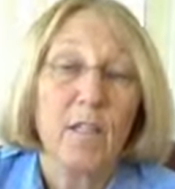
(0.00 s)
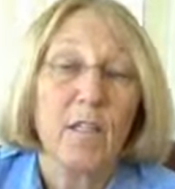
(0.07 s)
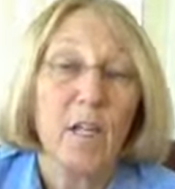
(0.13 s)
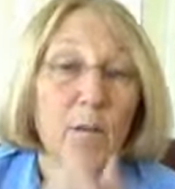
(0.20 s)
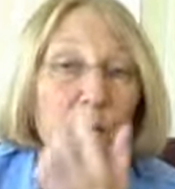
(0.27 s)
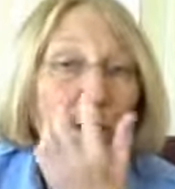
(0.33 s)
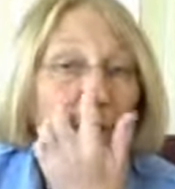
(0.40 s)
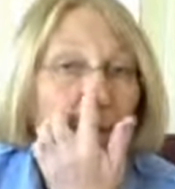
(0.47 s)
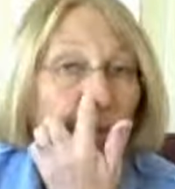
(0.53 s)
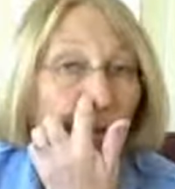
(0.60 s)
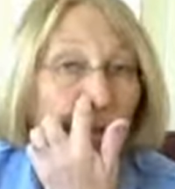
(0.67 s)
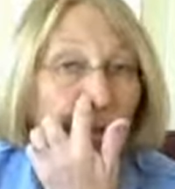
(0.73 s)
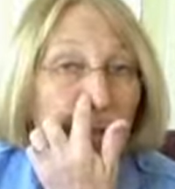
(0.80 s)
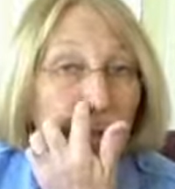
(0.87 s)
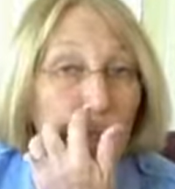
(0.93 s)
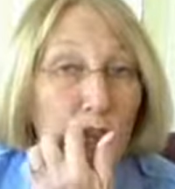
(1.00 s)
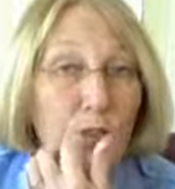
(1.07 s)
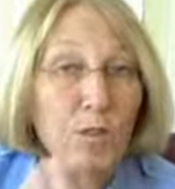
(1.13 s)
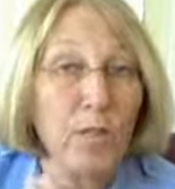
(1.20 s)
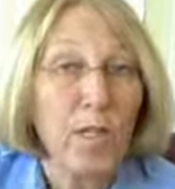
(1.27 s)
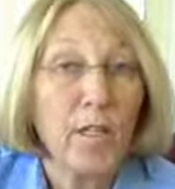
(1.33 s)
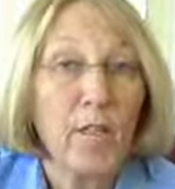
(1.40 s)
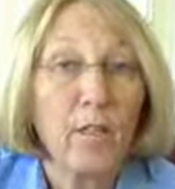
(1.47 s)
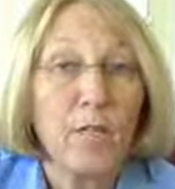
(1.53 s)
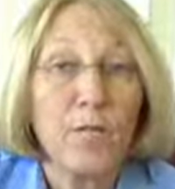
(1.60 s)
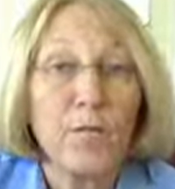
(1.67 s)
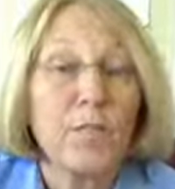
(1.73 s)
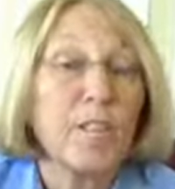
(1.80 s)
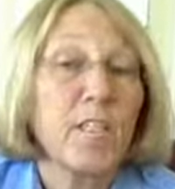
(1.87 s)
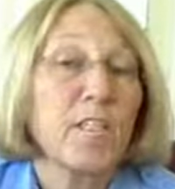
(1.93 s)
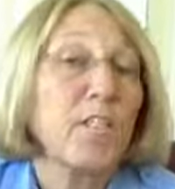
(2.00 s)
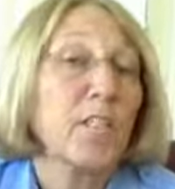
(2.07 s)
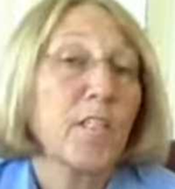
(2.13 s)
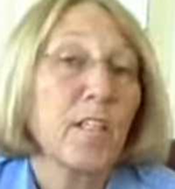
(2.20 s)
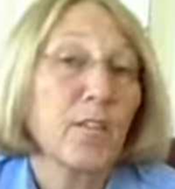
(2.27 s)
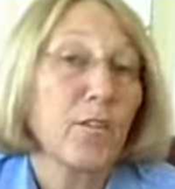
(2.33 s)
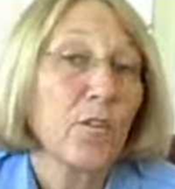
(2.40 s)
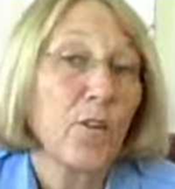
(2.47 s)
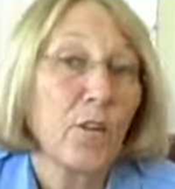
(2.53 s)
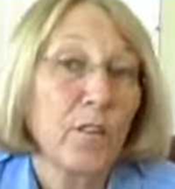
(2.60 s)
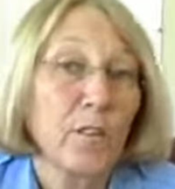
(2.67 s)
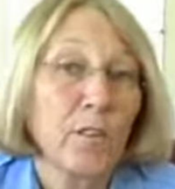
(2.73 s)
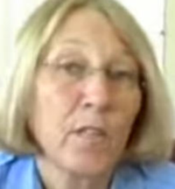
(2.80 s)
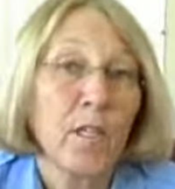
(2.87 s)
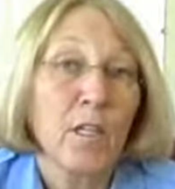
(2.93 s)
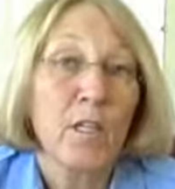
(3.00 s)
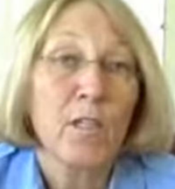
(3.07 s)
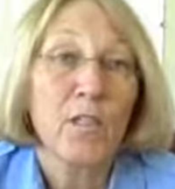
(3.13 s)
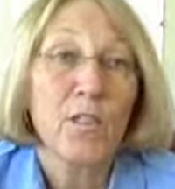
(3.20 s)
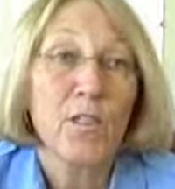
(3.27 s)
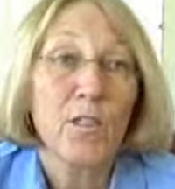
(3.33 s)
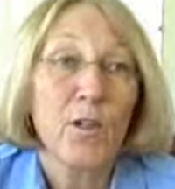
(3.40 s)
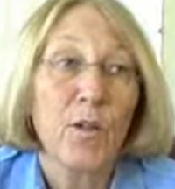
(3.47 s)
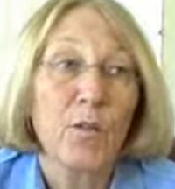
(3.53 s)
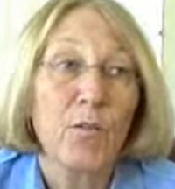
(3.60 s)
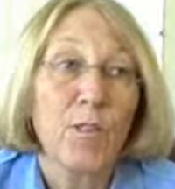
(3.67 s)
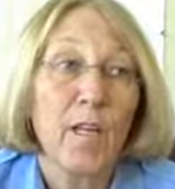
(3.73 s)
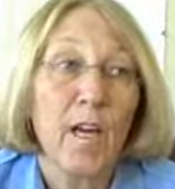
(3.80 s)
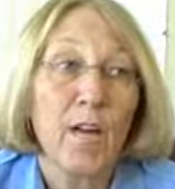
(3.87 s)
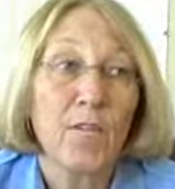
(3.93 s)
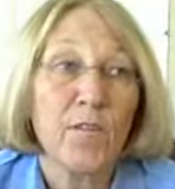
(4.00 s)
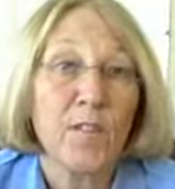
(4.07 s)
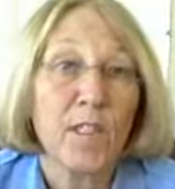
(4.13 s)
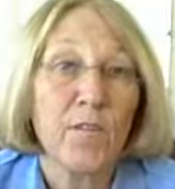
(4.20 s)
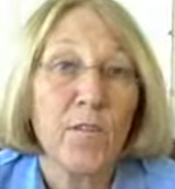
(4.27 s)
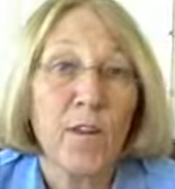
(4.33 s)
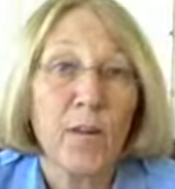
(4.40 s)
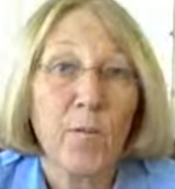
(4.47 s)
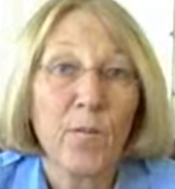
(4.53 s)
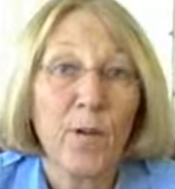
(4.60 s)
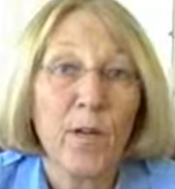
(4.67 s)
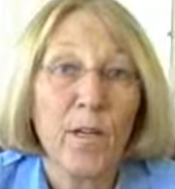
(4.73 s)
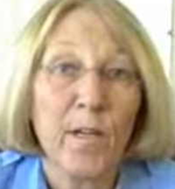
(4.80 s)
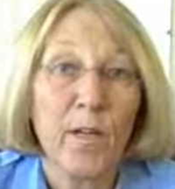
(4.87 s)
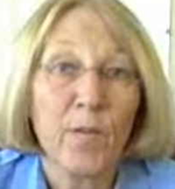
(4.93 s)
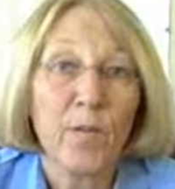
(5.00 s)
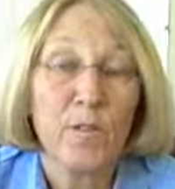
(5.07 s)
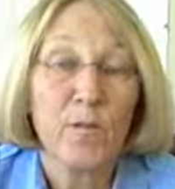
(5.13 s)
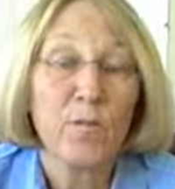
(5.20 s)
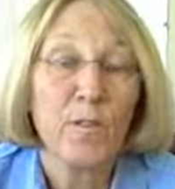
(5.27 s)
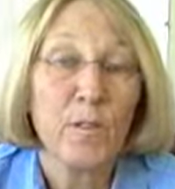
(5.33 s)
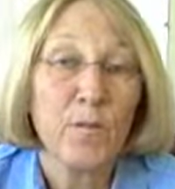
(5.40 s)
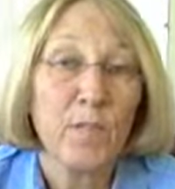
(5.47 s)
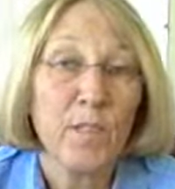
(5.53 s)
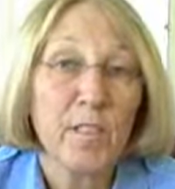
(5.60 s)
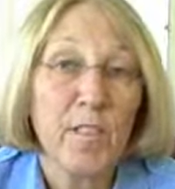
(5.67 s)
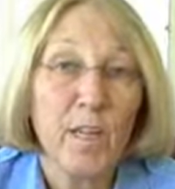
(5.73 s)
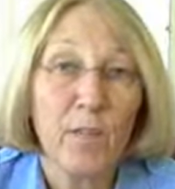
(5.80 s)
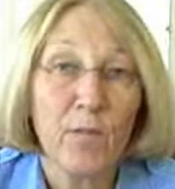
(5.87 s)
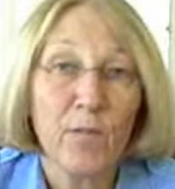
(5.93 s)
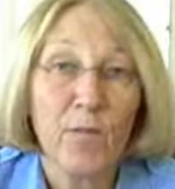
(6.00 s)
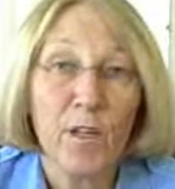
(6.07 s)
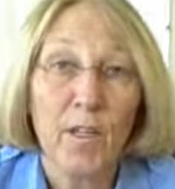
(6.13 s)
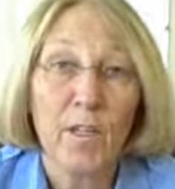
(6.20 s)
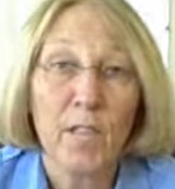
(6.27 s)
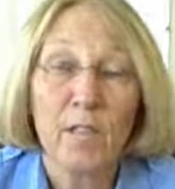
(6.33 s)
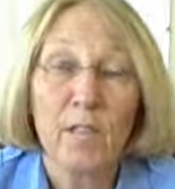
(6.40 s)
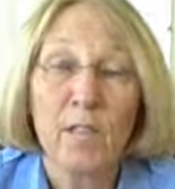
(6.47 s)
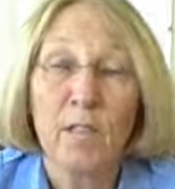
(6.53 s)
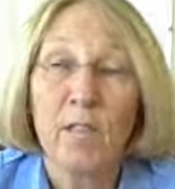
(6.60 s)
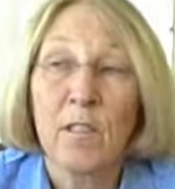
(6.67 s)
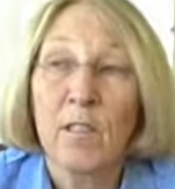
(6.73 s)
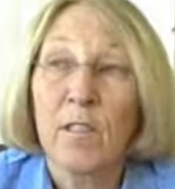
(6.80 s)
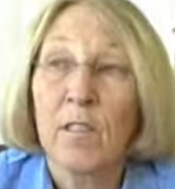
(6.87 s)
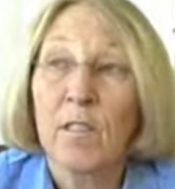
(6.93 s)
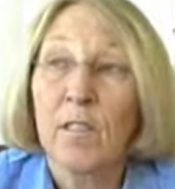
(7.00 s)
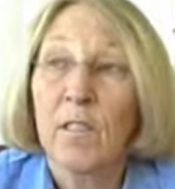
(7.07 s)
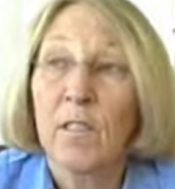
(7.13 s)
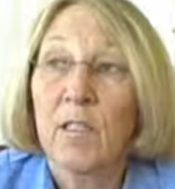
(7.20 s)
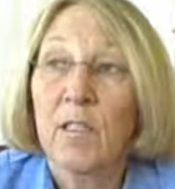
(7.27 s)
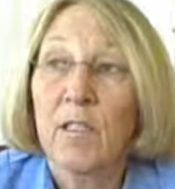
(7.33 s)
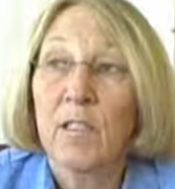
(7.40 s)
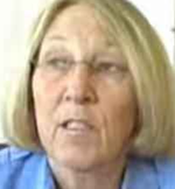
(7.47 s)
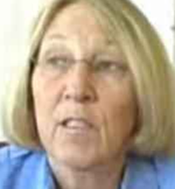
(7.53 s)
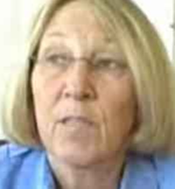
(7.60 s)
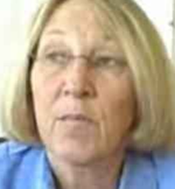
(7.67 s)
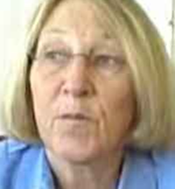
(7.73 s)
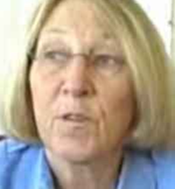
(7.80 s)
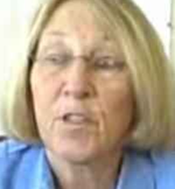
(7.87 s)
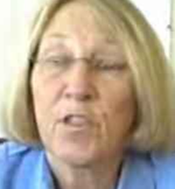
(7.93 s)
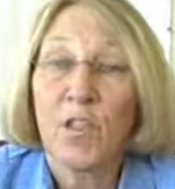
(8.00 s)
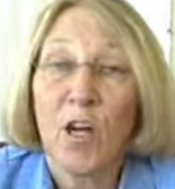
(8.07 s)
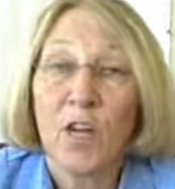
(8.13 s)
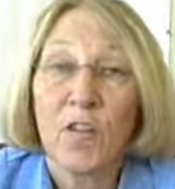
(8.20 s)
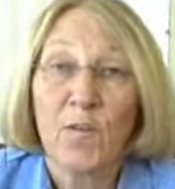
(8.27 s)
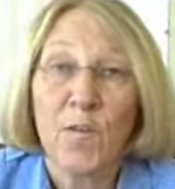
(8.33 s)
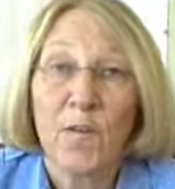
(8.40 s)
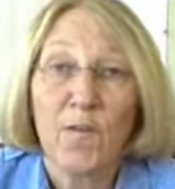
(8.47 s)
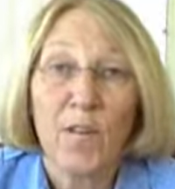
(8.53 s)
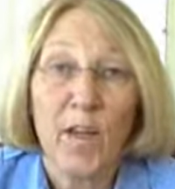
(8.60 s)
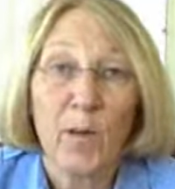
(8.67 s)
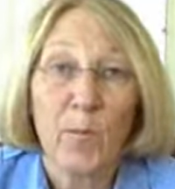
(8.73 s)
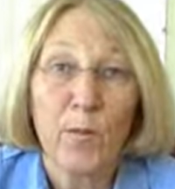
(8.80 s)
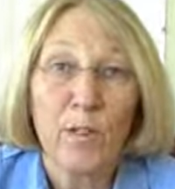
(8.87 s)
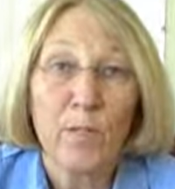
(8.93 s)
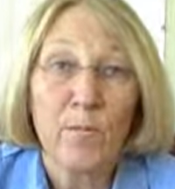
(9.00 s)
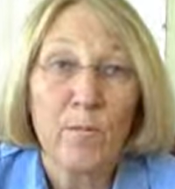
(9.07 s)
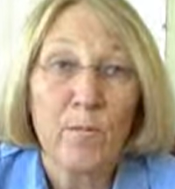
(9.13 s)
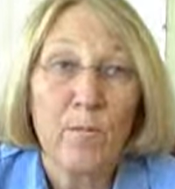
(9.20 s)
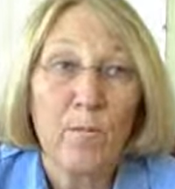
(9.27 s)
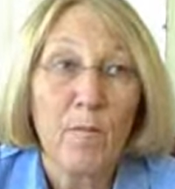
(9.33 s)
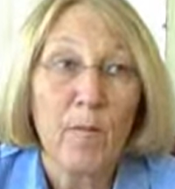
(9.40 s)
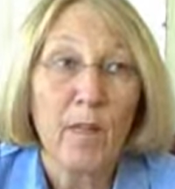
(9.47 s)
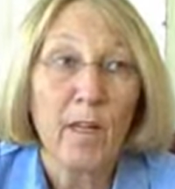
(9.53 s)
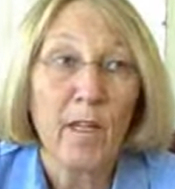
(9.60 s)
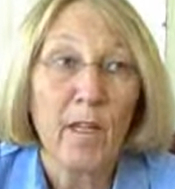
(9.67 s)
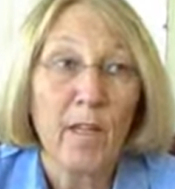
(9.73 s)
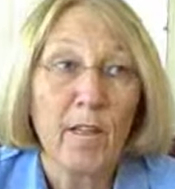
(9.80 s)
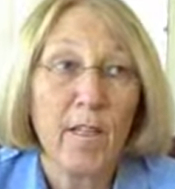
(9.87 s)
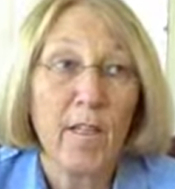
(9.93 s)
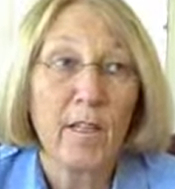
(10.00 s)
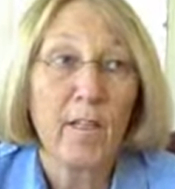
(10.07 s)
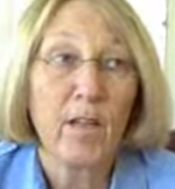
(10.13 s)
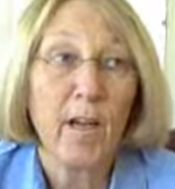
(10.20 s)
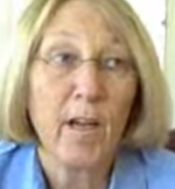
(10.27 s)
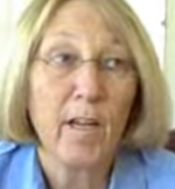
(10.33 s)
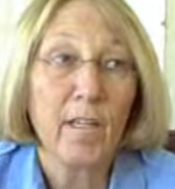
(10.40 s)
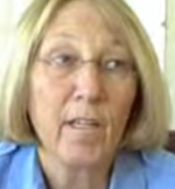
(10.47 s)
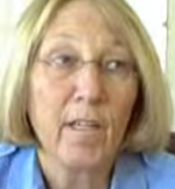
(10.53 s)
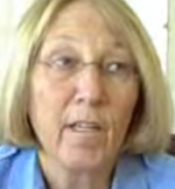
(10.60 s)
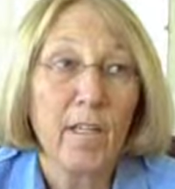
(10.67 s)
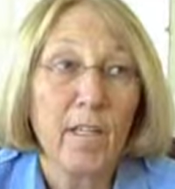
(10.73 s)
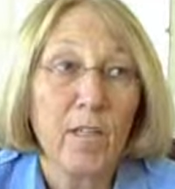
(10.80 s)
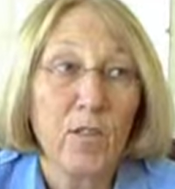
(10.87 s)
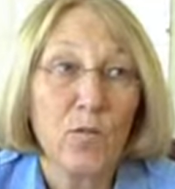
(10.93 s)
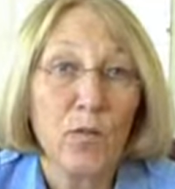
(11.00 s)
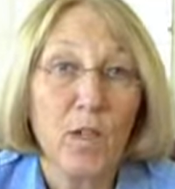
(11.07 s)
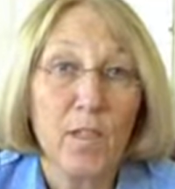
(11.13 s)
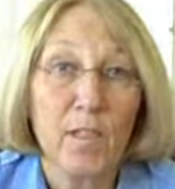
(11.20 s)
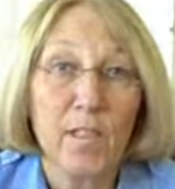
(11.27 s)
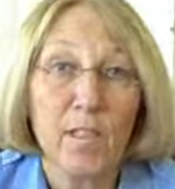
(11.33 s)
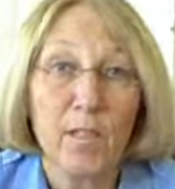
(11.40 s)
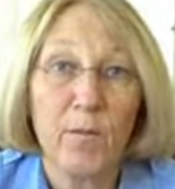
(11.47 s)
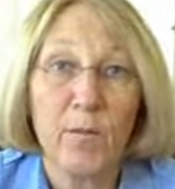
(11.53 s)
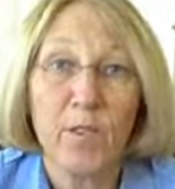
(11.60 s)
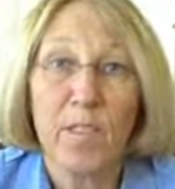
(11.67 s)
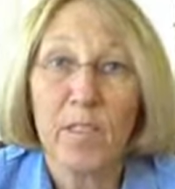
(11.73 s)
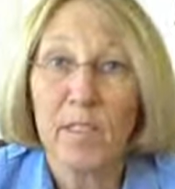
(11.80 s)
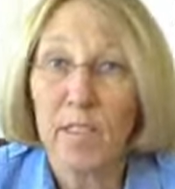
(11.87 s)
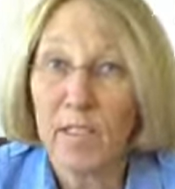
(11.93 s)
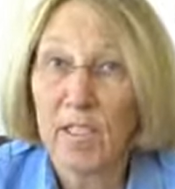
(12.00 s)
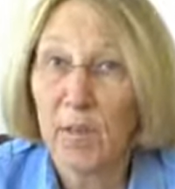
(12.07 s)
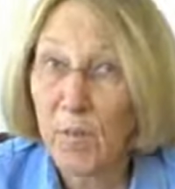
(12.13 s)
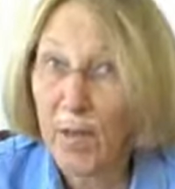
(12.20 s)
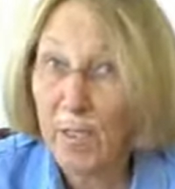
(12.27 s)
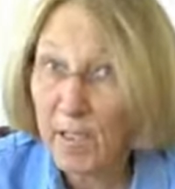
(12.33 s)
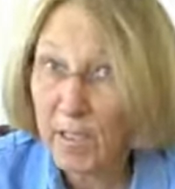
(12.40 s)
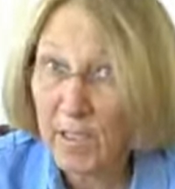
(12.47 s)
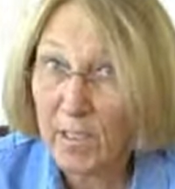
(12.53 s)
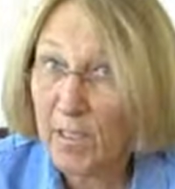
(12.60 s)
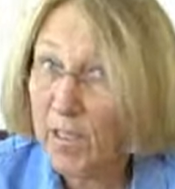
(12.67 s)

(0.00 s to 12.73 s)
I'm a kindergarten teacher and I love teaching kindergarten, so to have to give that up right now was a really big sacrifice. It's been a shock for my family, and I think they're handling it as well as can be expected.